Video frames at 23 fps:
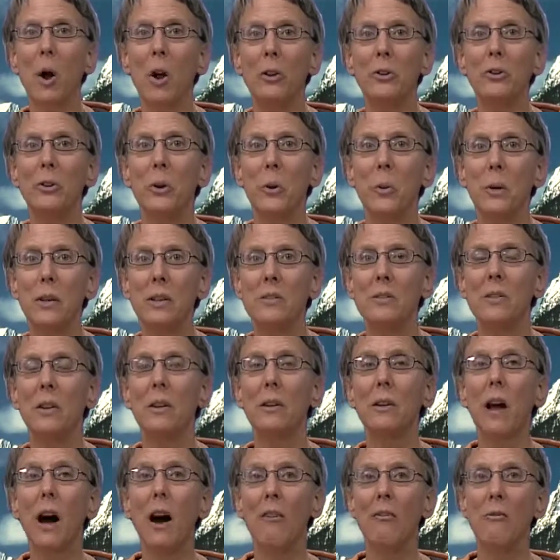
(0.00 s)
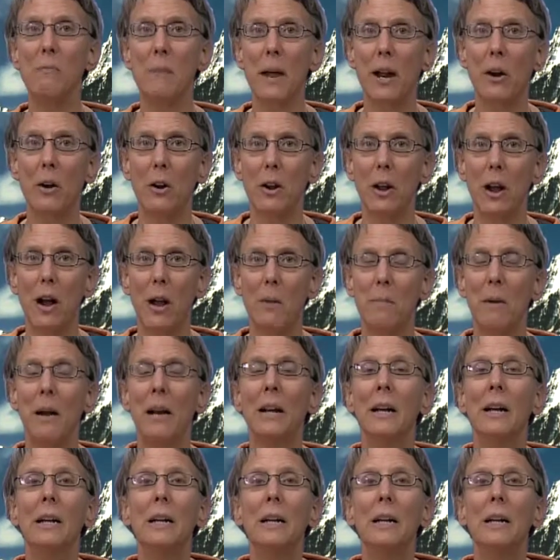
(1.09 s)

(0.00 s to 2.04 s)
also is the love paradigm,